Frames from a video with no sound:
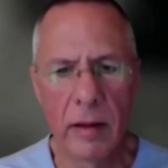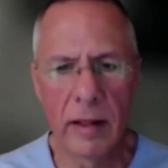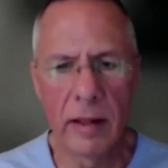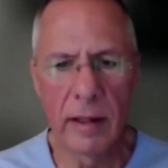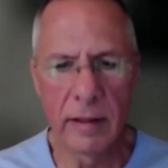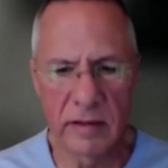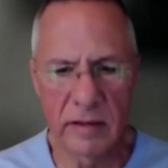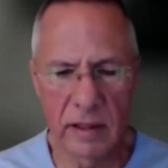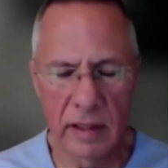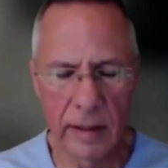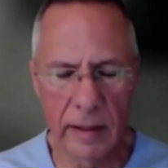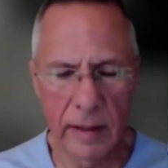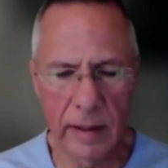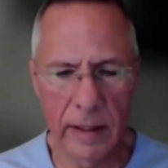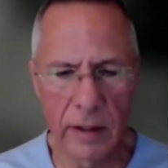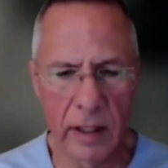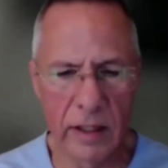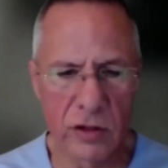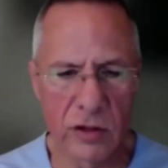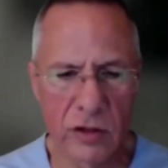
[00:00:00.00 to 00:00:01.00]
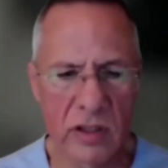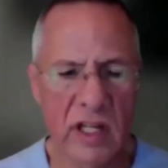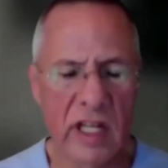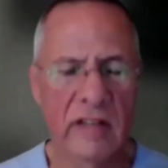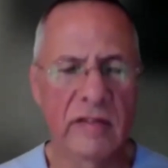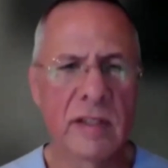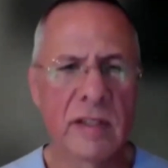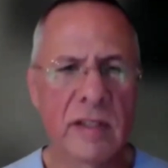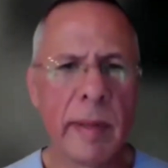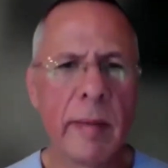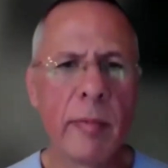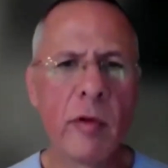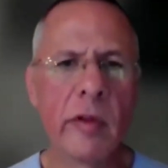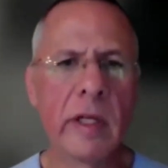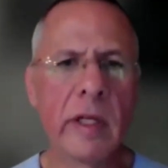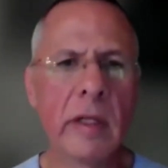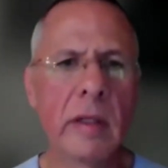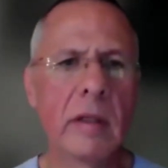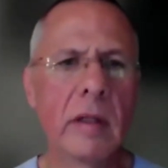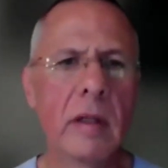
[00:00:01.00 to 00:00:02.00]
It just gives people
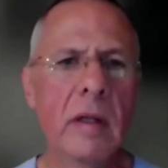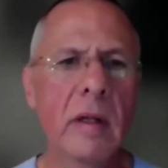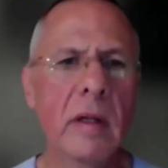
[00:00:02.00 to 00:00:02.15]
the